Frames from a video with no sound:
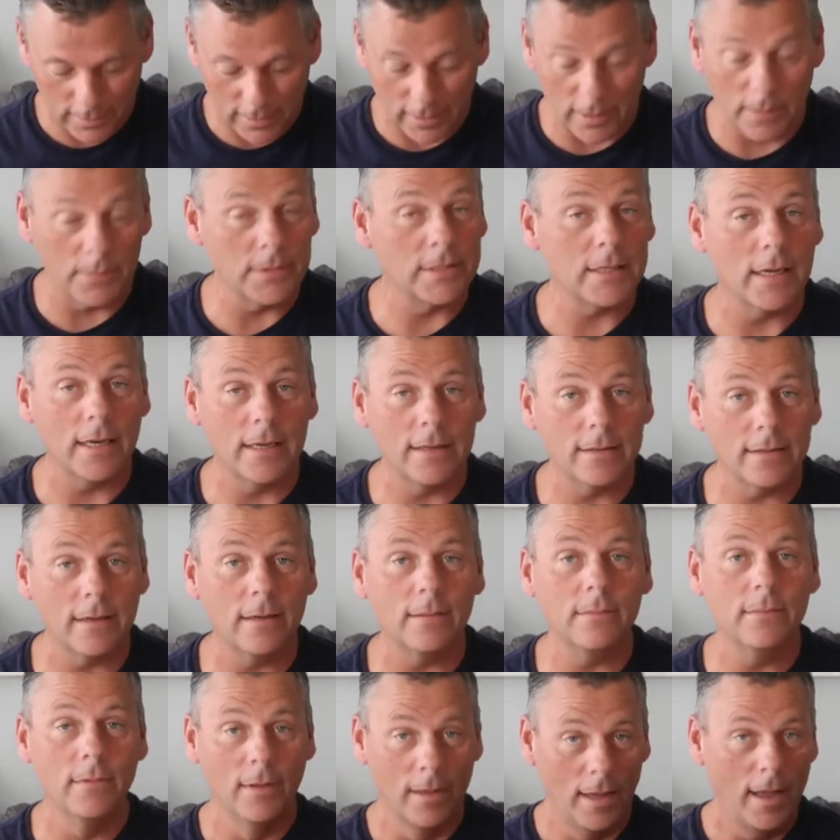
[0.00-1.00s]
And let me tell you
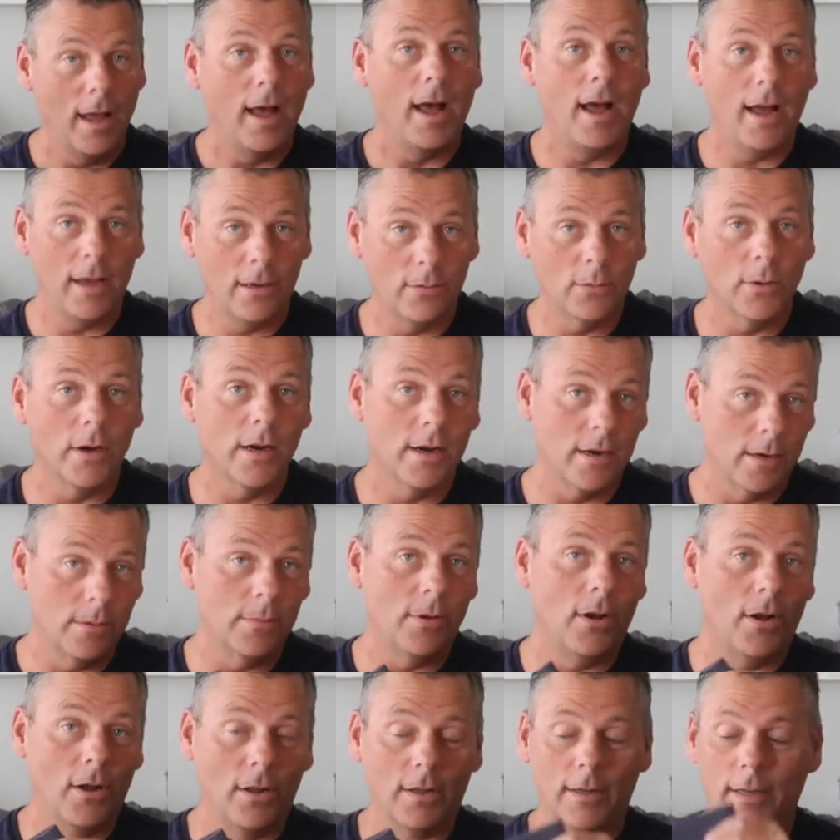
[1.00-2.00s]
something, I'd wear
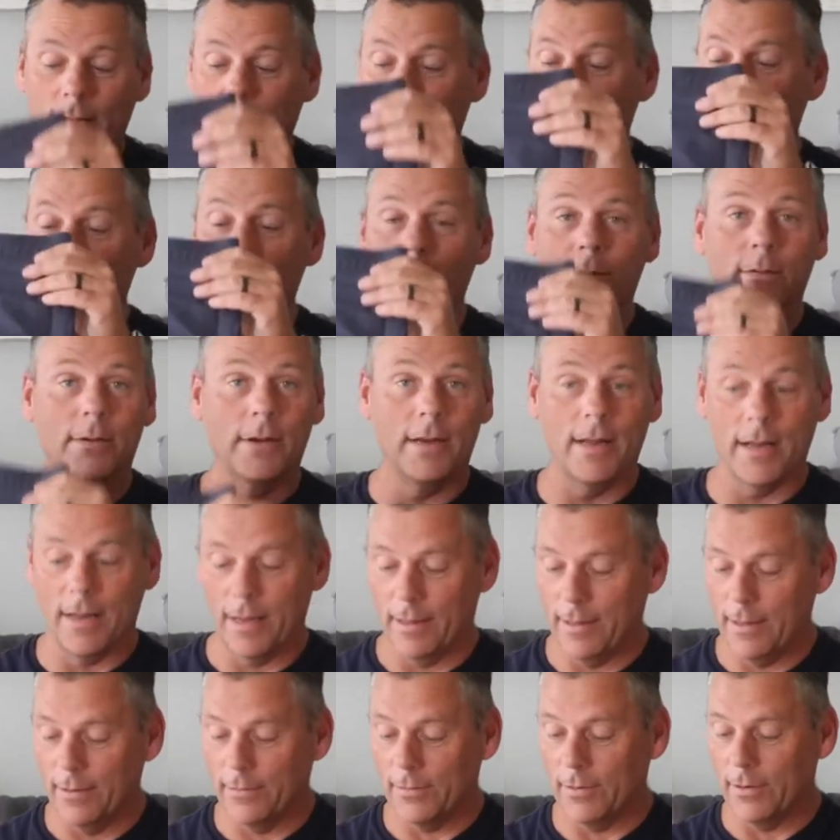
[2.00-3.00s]
them all day, every
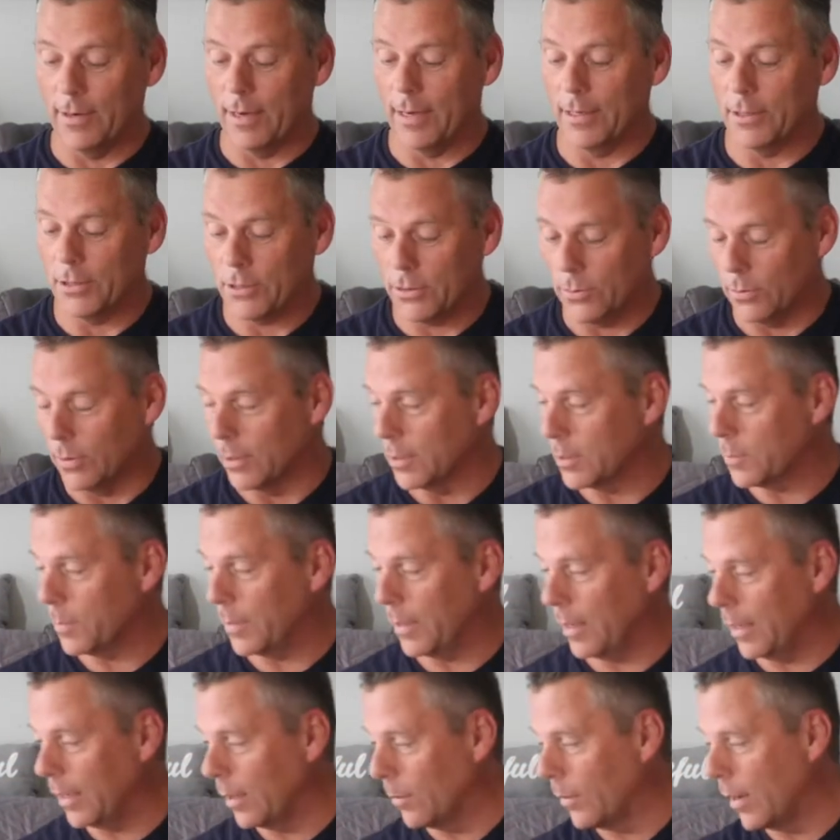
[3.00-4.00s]
day. These are nice shorts.
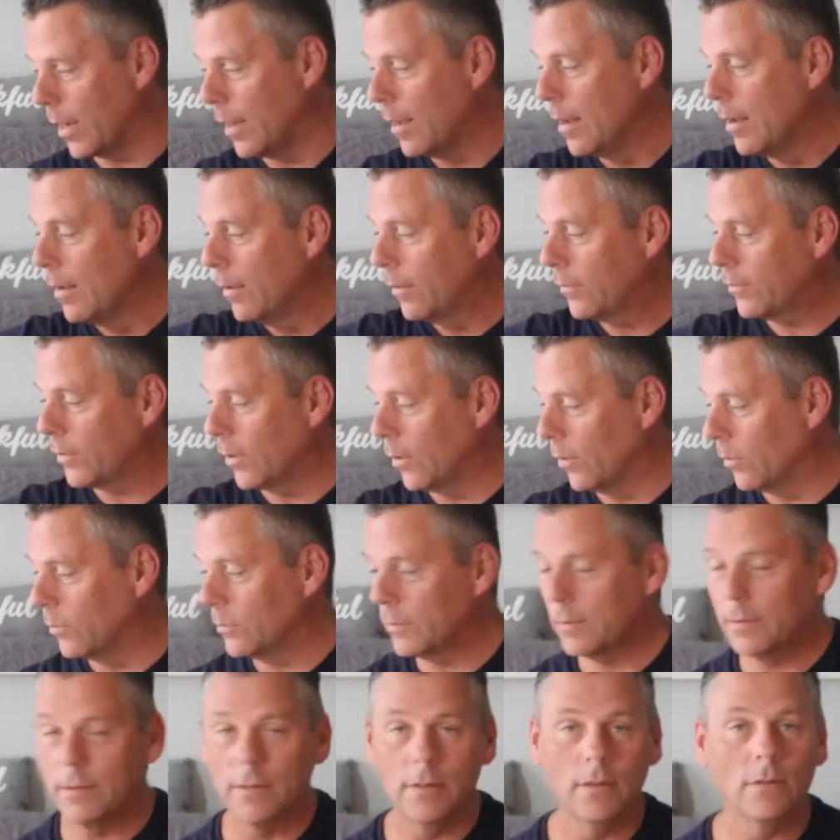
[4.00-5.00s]
But anyway,
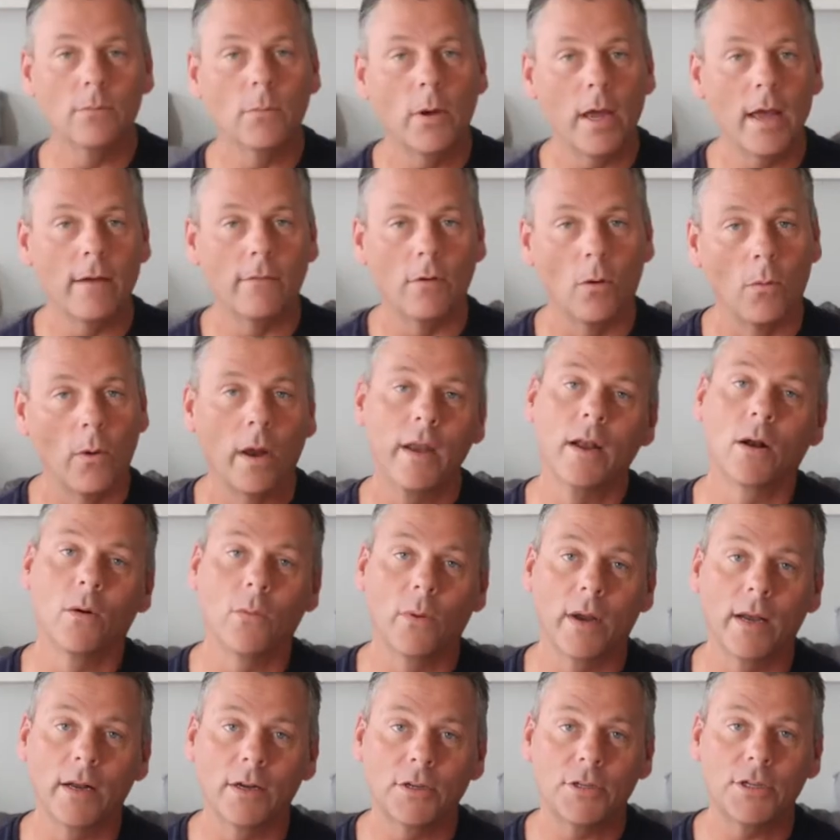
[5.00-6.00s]
so we have a
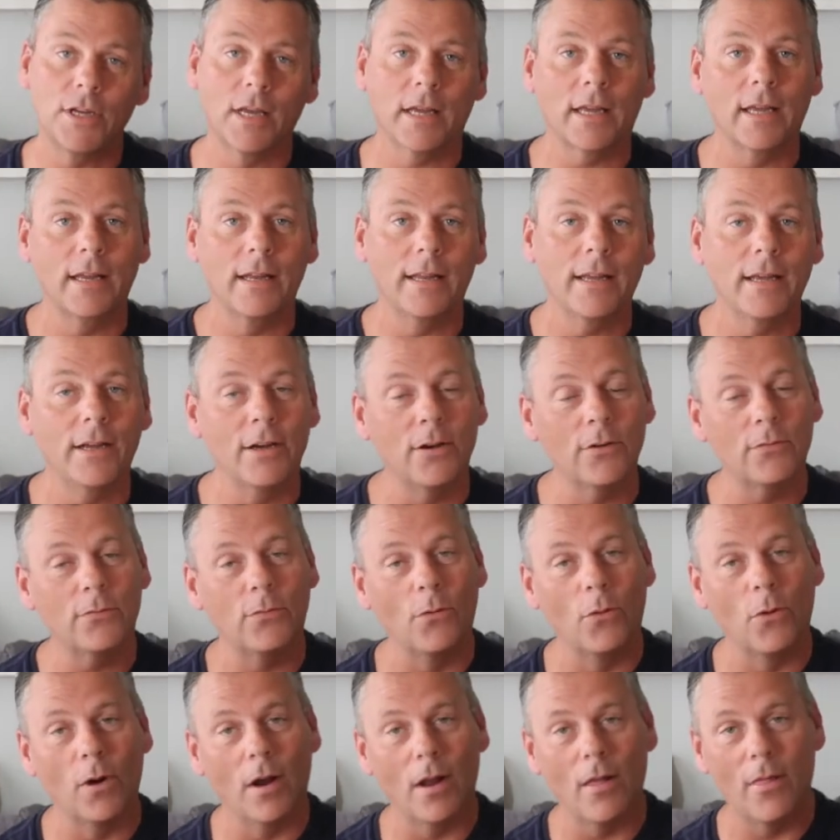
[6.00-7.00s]
winner chicken dinner
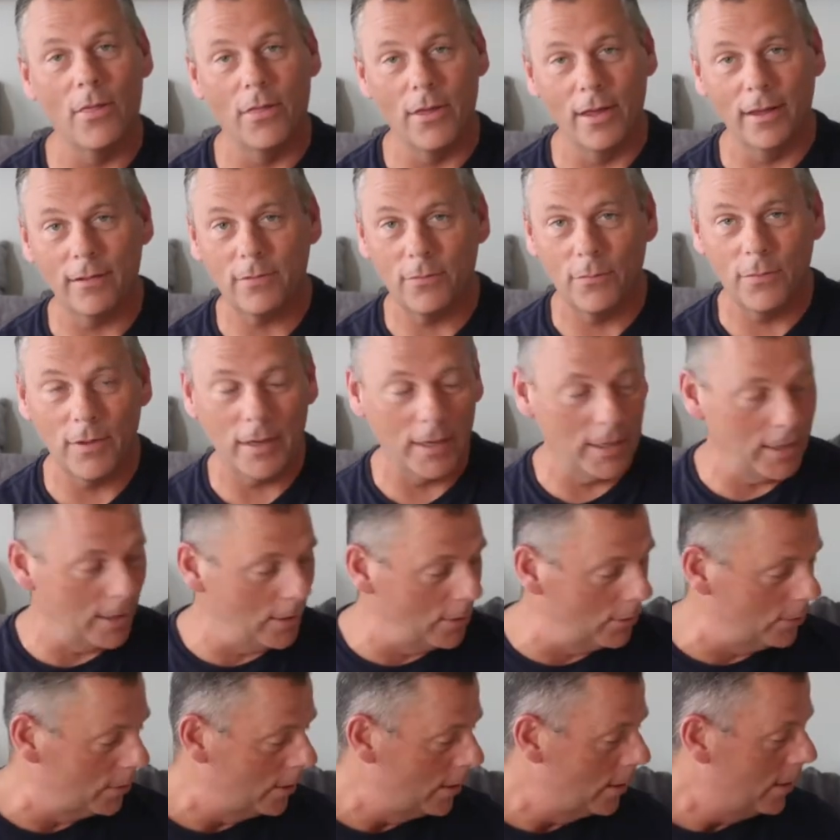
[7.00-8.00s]
for this
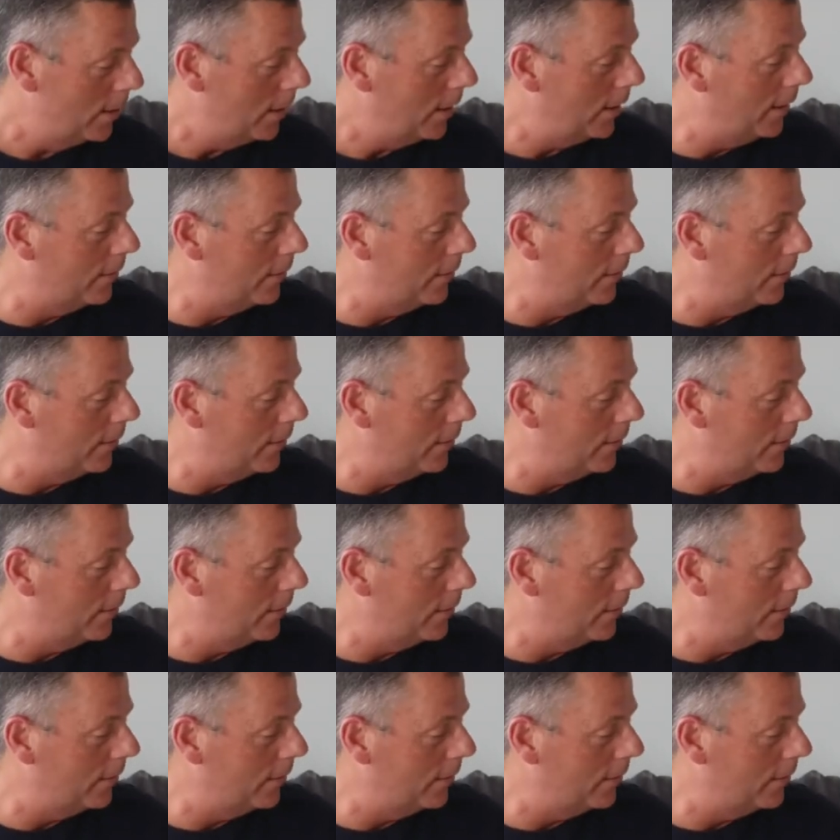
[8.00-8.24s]
video.